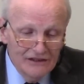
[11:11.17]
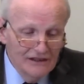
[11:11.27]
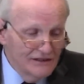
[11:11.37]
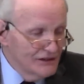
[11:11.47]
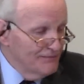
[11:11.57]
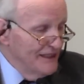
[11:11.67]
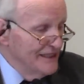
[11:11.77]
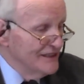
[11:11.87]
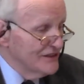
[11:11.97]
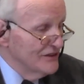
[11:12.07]

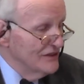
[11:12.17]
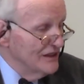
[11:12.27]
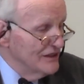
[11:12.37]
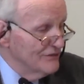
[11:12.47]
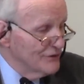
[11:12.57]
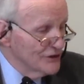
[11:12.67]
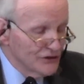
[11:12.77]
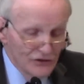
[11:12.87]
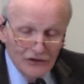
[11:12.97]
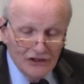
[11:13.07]
Japan is a
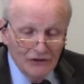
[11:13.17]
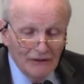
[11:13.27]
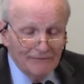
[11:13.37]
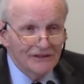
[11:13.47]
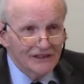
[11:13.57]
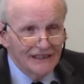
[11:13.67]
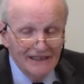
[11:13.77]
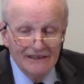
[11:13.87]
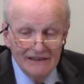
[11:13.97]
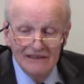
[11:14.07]
virtual nuclear weapon
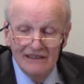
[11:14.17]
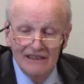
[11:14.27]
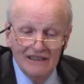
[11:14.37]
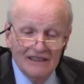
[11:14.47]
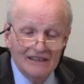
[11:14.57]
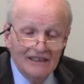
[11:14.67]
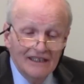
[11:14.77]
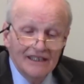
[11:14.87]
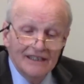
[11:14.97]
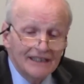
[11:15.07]
state.
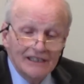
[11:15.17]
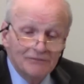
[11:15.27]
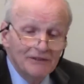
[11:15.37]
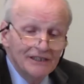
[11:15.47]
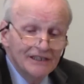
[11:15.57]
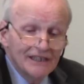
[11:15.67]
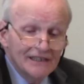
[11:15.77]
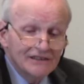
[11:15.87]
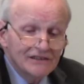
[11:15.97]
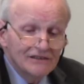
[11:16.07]
It has been in
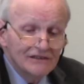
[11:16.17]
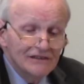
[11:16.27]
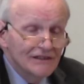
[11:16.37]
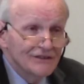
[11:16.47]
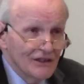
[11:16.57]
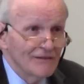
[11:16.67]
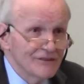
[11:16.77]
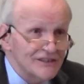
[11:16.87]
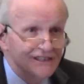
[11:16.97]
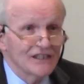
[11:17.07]
that. It
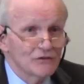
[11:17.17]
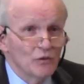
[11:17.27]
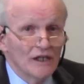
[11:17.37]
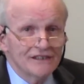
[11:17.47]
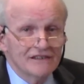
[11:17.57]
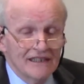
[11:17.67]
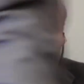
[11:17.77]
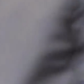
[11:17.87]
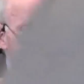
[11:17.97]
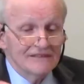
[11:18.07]
obviously doesn't want to
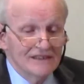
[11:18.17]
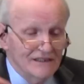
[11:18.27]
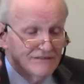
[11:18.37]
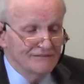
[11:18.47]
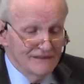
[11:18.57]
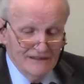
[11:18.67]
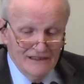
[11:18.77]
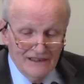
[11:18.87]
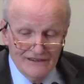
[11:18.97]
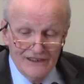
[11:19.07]
have.
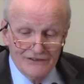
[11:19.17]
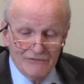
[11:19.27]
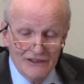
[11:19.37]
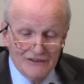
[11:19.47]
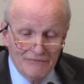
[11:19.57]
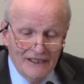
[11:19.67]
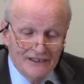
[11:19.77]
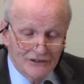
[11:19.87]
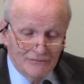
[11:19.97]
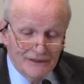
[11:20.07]
There's
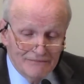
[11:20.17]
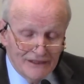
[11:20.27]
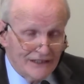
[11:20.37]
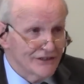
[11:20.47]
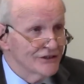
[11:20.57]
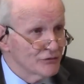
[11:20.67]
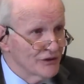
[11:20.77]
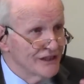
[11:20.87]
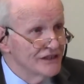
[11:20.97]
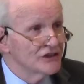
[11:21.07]
major barriers
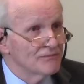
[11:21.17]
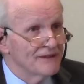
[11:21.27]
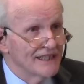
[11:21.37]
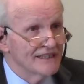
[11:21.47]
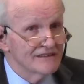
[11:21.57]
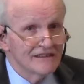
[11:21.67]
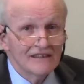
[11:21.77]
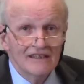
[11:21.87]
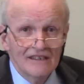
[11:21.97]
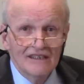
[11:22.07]
within Japan
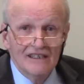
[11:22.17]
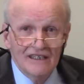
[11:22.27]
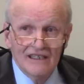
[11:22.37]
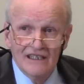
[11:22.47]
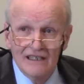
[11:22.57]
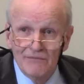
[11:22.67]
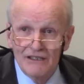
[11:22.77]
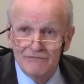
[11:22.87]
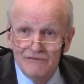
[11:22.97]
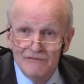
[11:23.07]

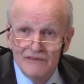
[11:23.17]
about